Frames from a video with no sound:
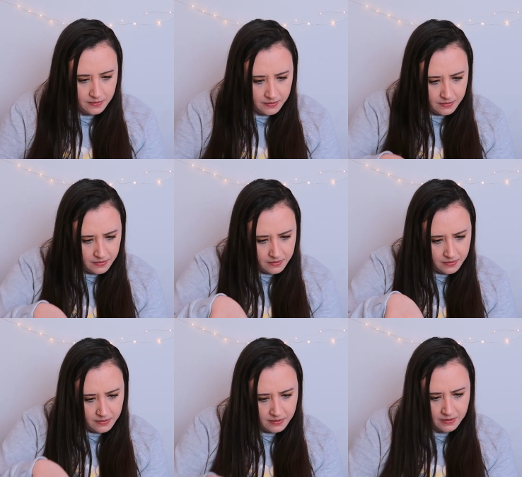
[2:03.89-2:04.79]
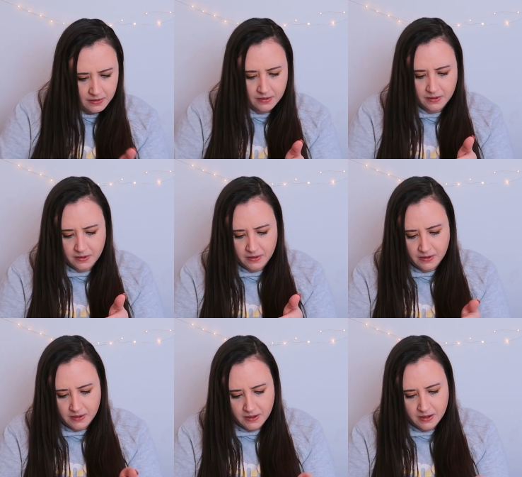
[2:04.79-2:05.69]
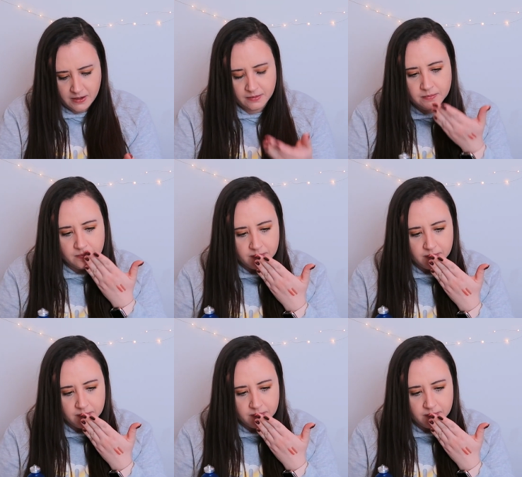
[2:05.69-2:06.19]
Nobody speaks.